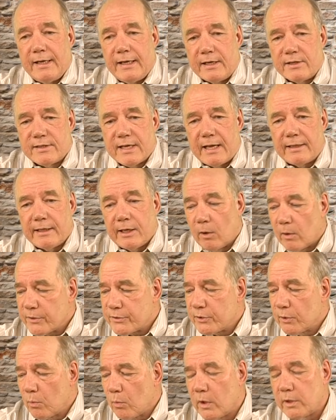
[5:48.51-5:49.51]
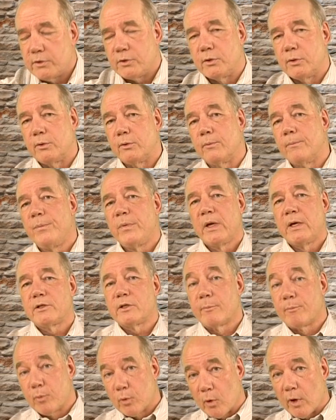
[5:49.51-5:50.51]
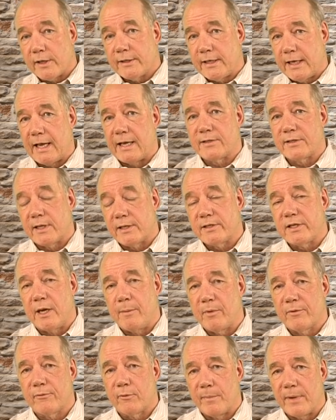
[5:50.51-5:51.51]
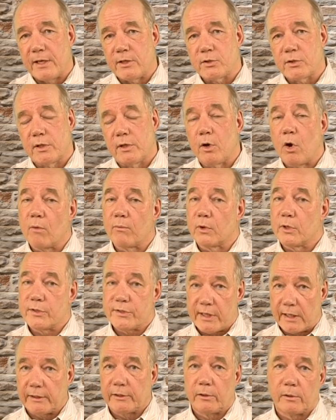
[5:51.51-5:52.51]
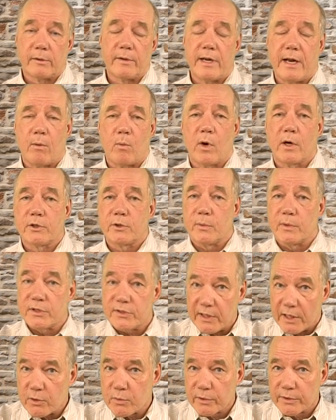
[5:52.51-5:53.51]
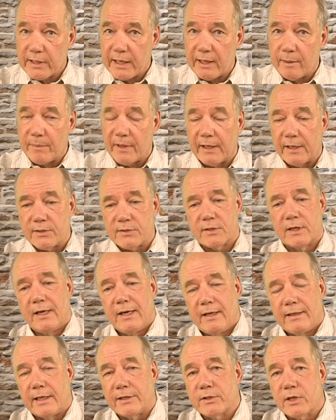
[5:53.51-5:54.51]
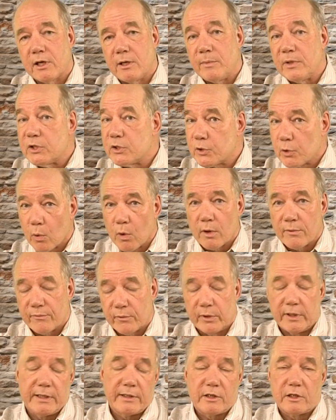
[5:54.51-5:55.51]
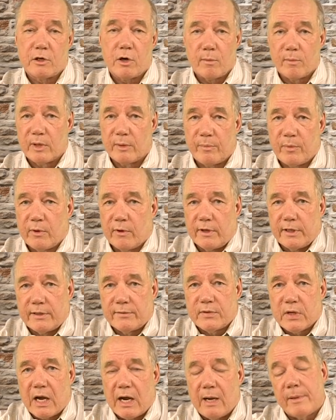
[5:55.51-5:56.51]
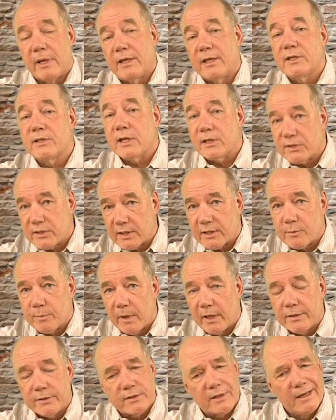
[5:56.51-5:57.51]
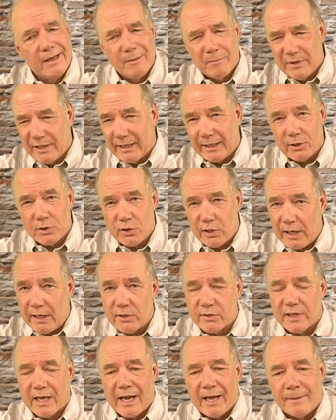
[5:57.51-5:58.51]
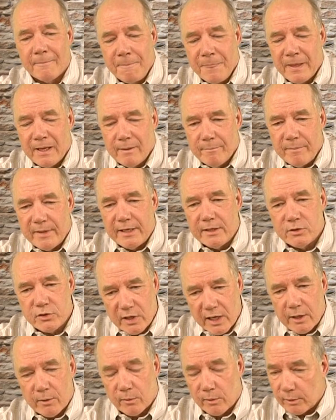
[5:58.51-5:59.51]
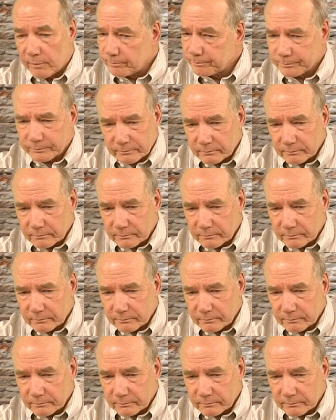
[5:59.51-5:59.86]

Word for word: is that they also want you to broadcast that same information over a cellular network to a central database that's going to be stored for an indeterminate period of time. Now, they said six months, but they could change that. But in general,